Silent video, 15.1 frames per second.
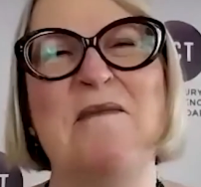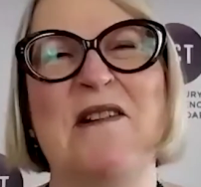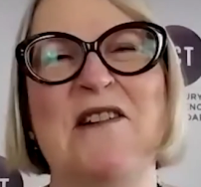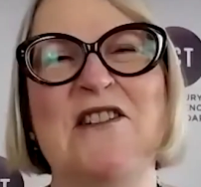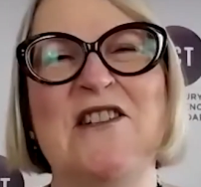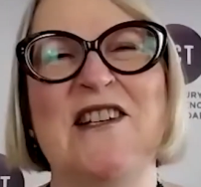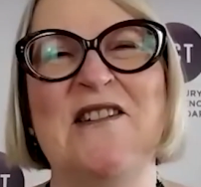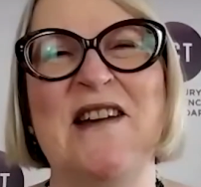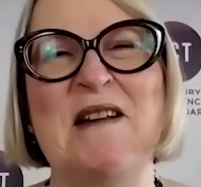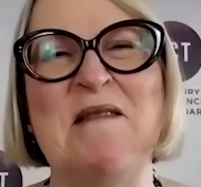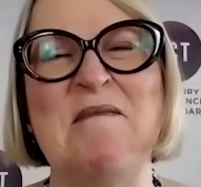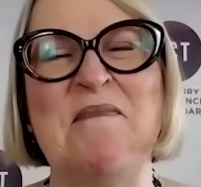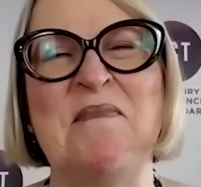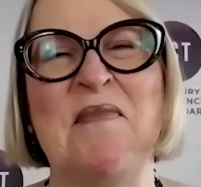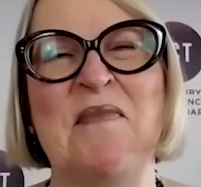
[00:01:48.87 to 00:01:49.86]
much,
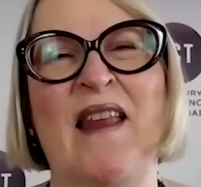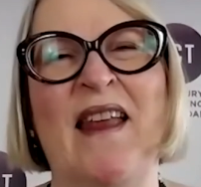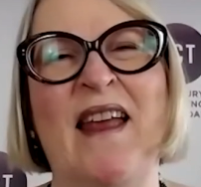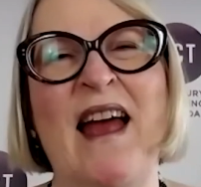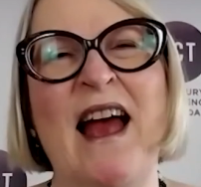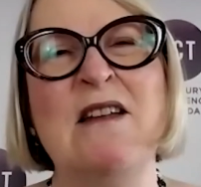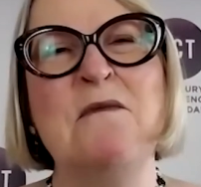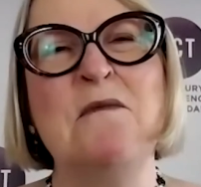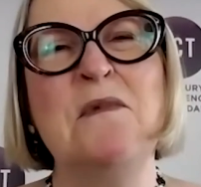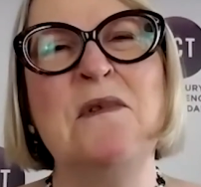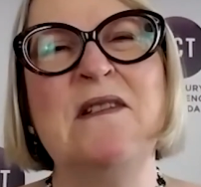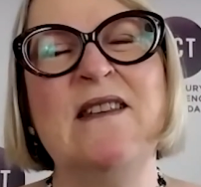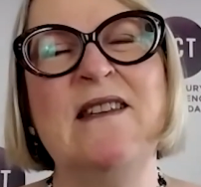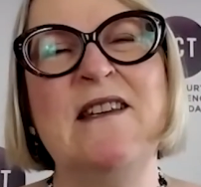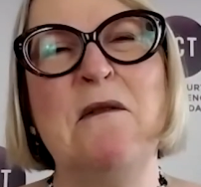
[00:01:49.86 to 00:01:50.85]
Hilary. And we'll
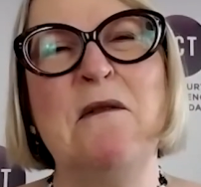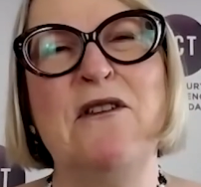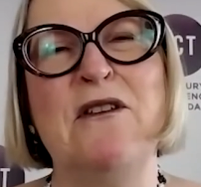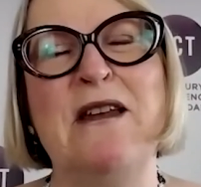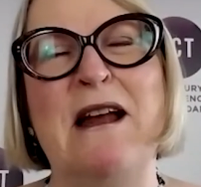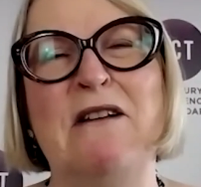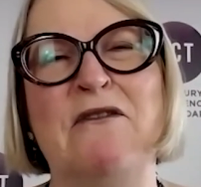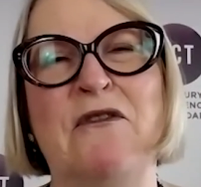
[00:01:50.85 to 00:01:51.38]
stick with you now